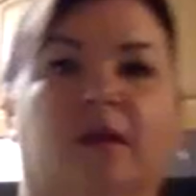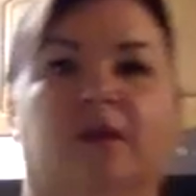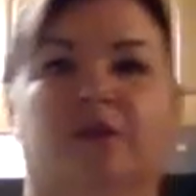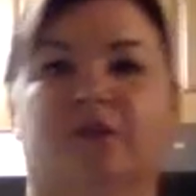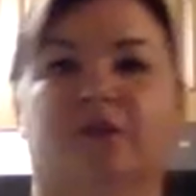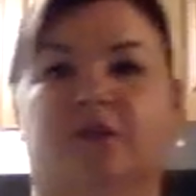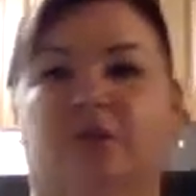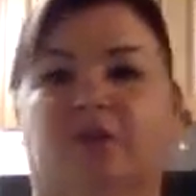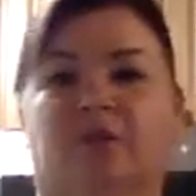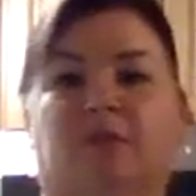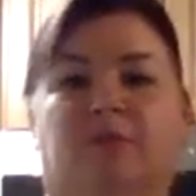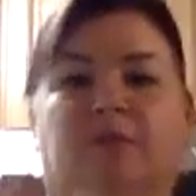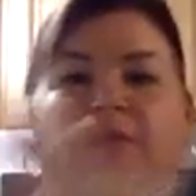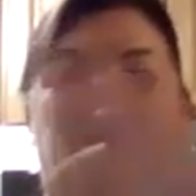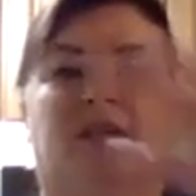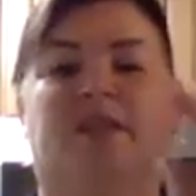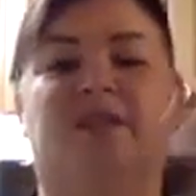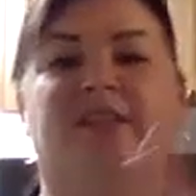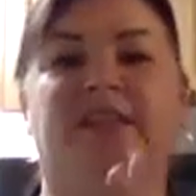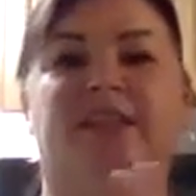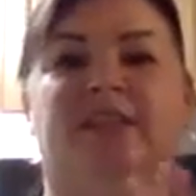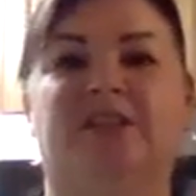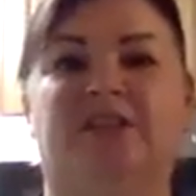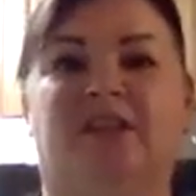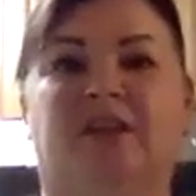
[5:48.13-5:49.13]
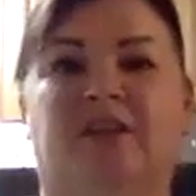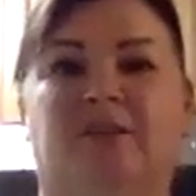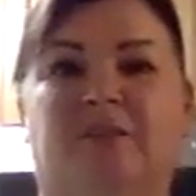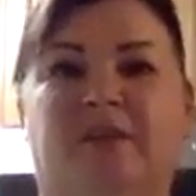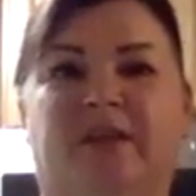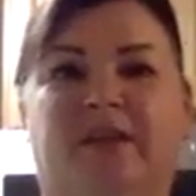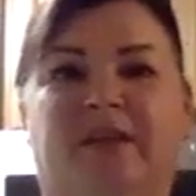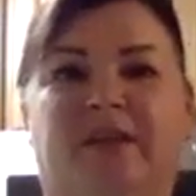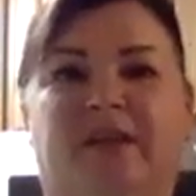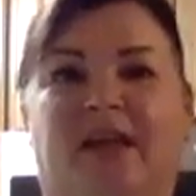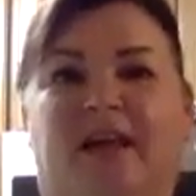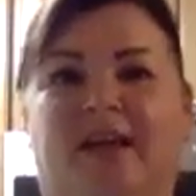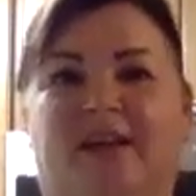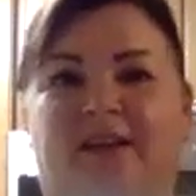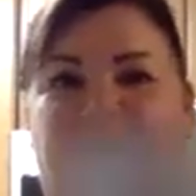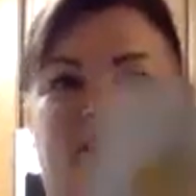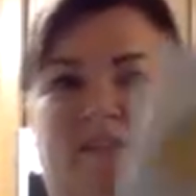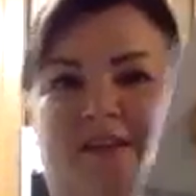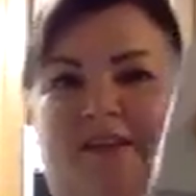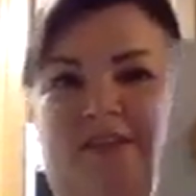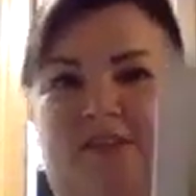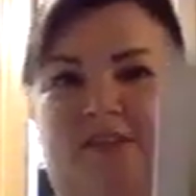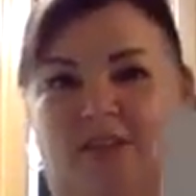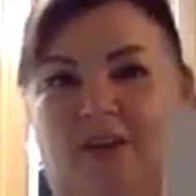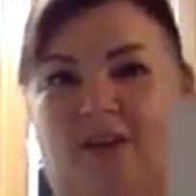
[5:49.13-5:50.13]
So I'm gonna teach you how to make that
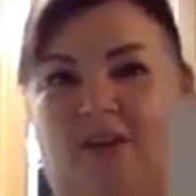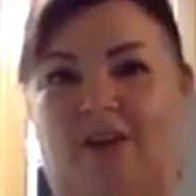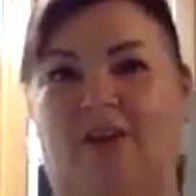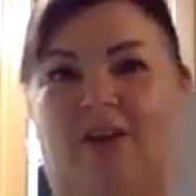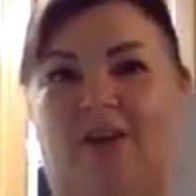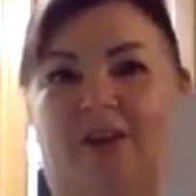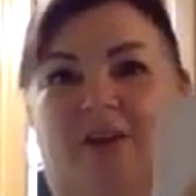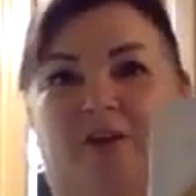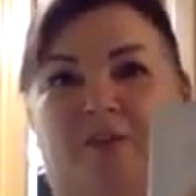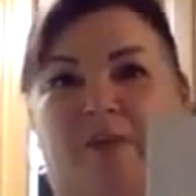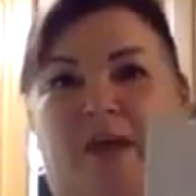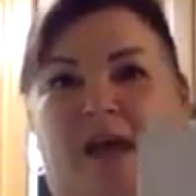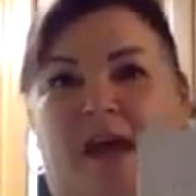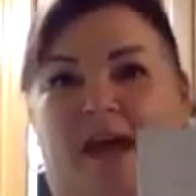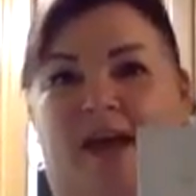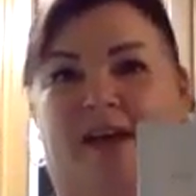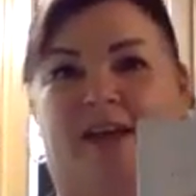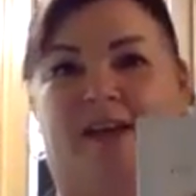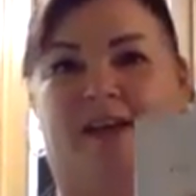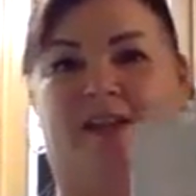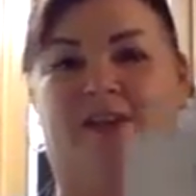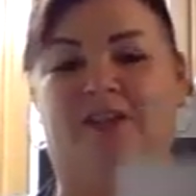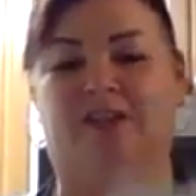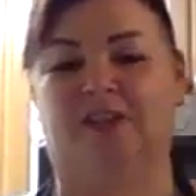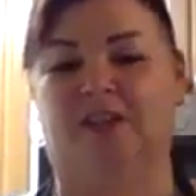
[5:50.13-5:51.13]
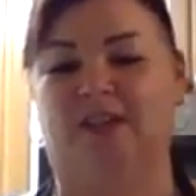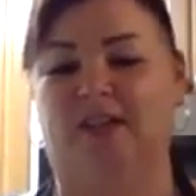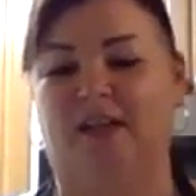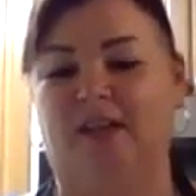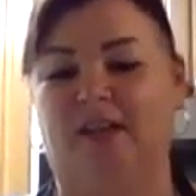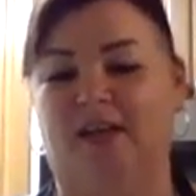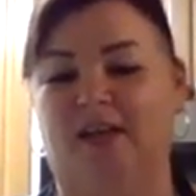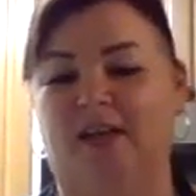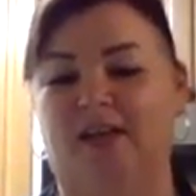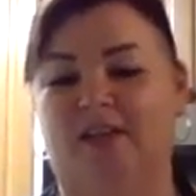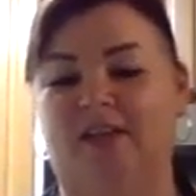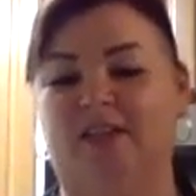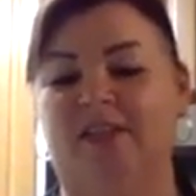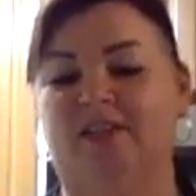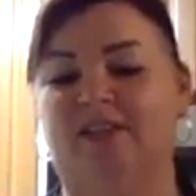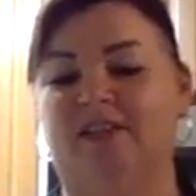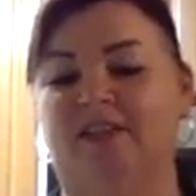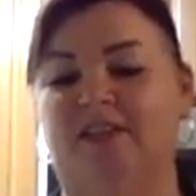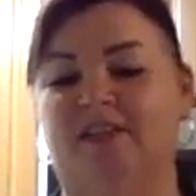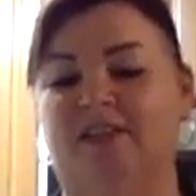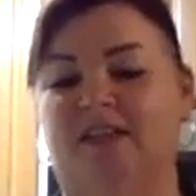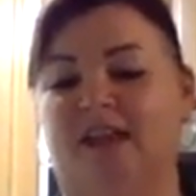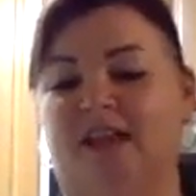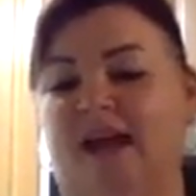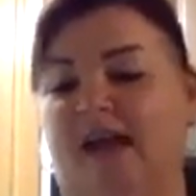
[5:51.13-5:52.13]
on the package. This
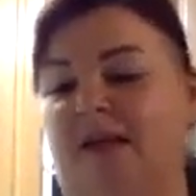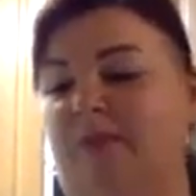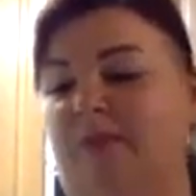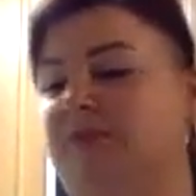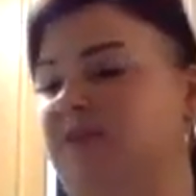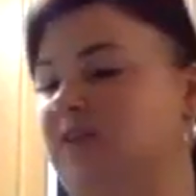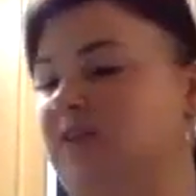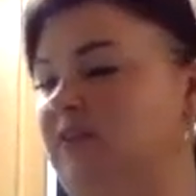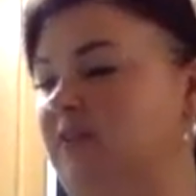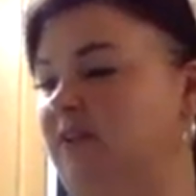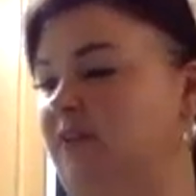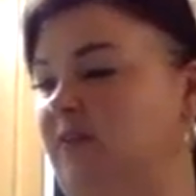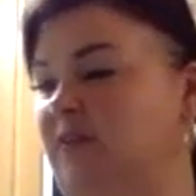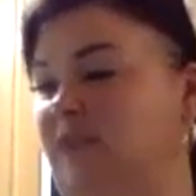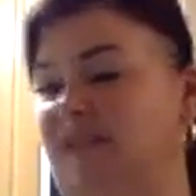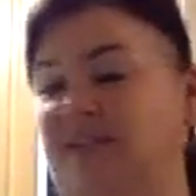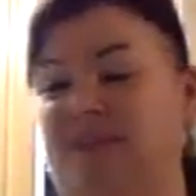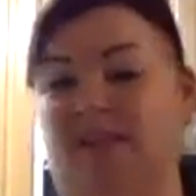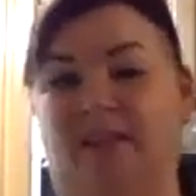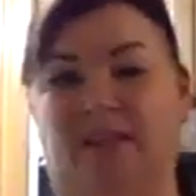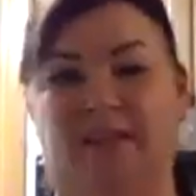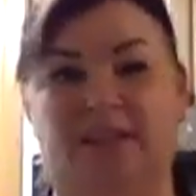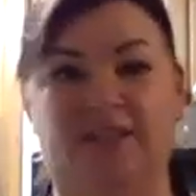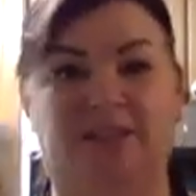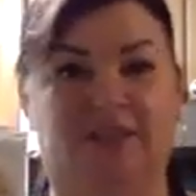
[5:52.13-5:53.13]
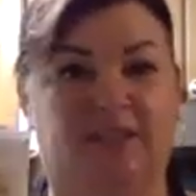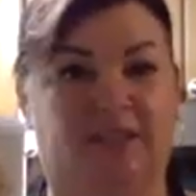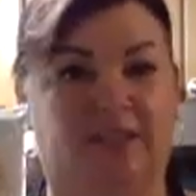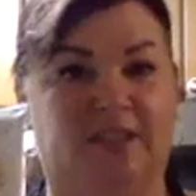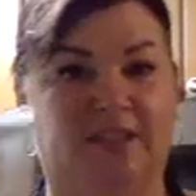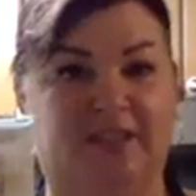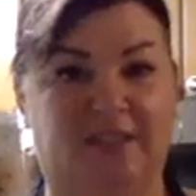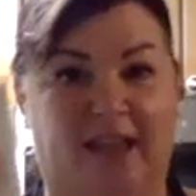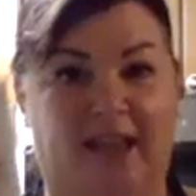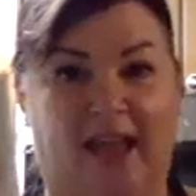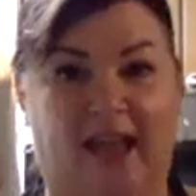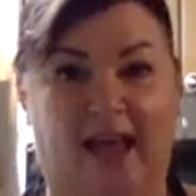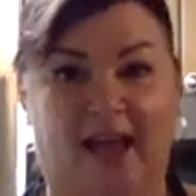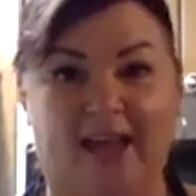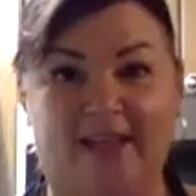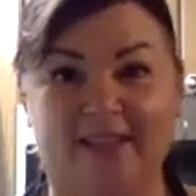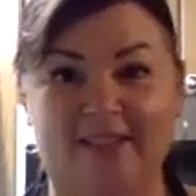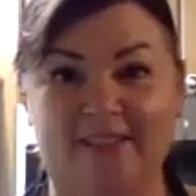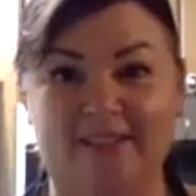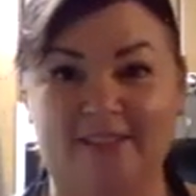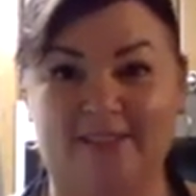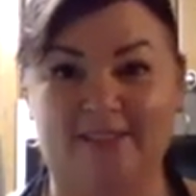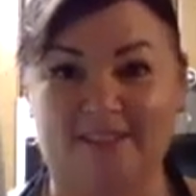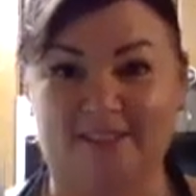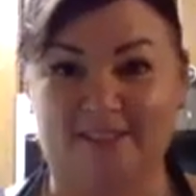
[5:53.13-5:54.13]
is absolutely delicious
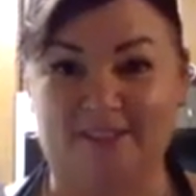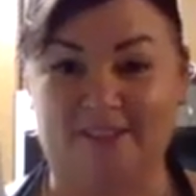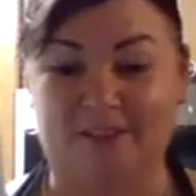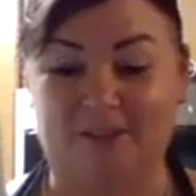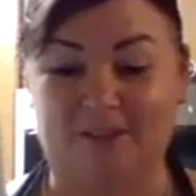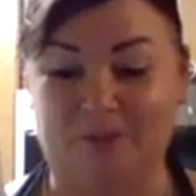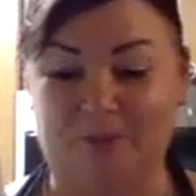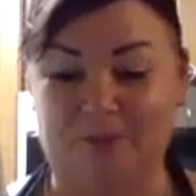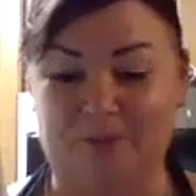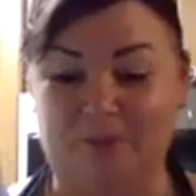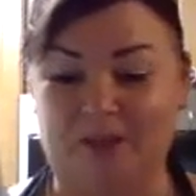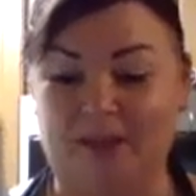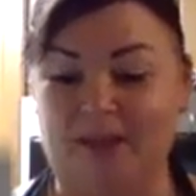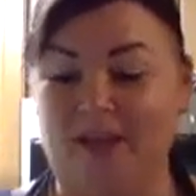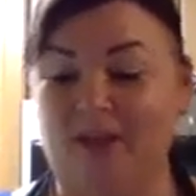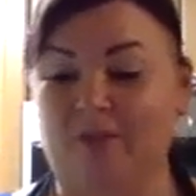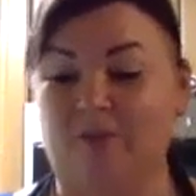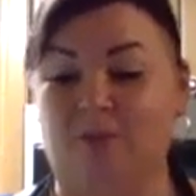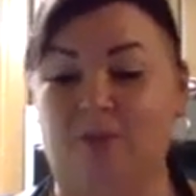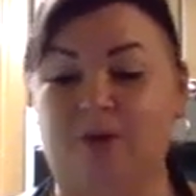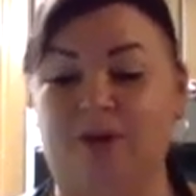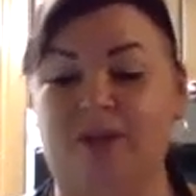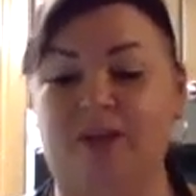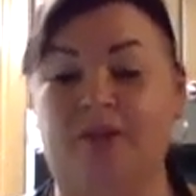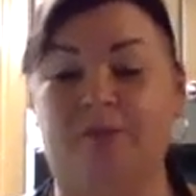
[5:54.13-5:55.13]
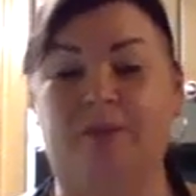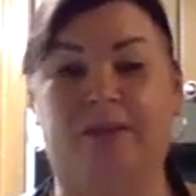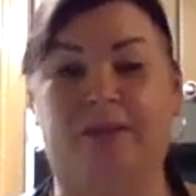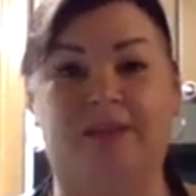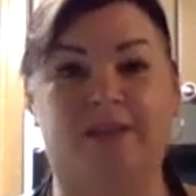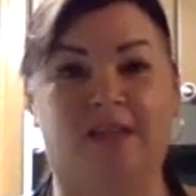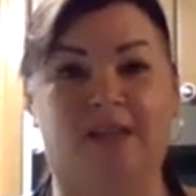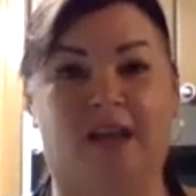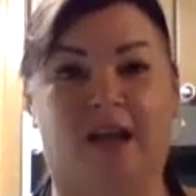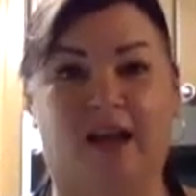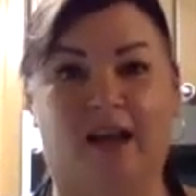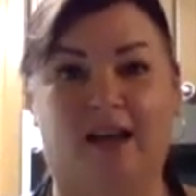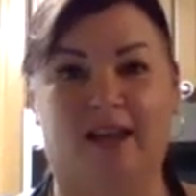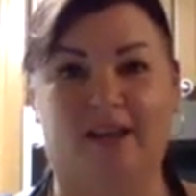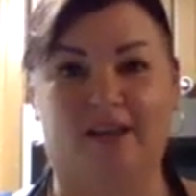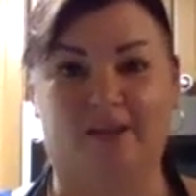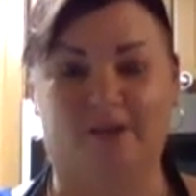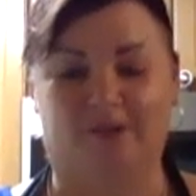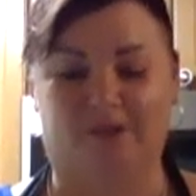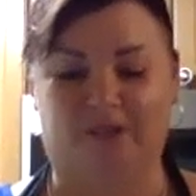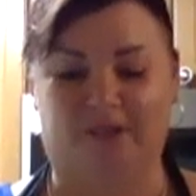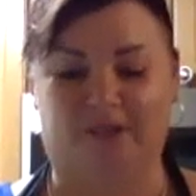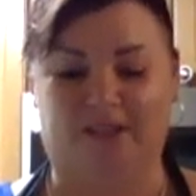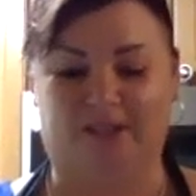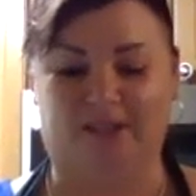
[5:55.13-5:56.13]
as the soup. We're gonna make Thai
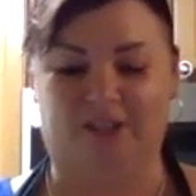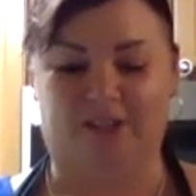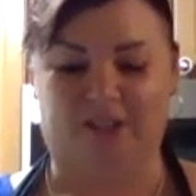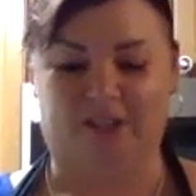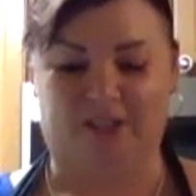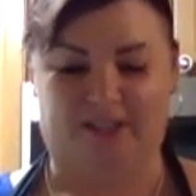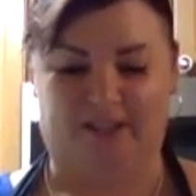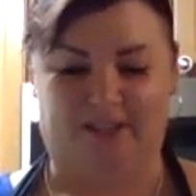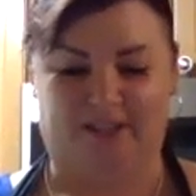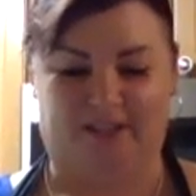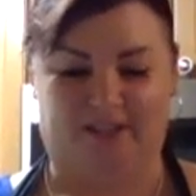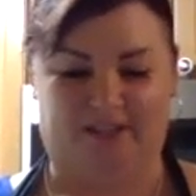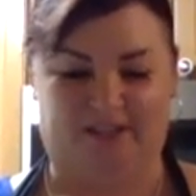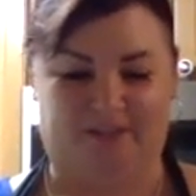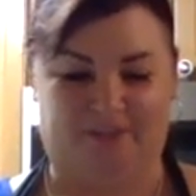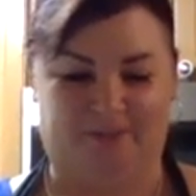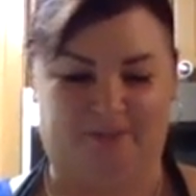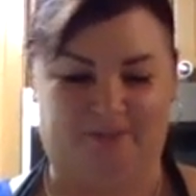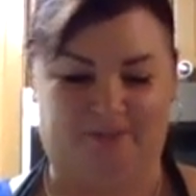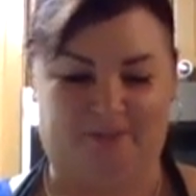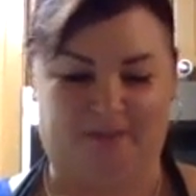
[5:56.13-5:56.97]
coconut chicken though.